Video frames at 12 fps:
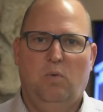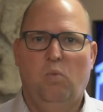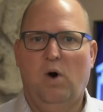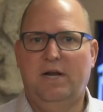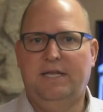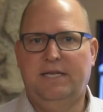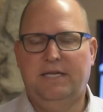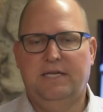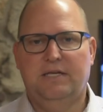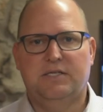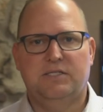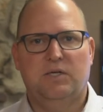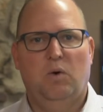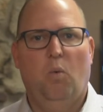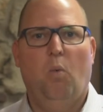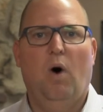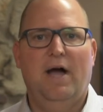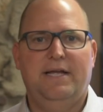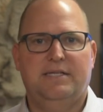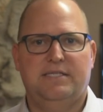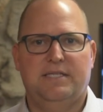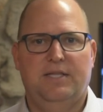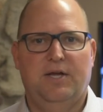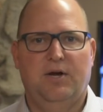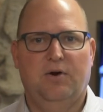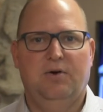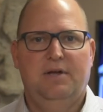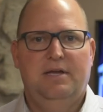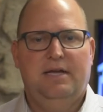what it is, why it's there,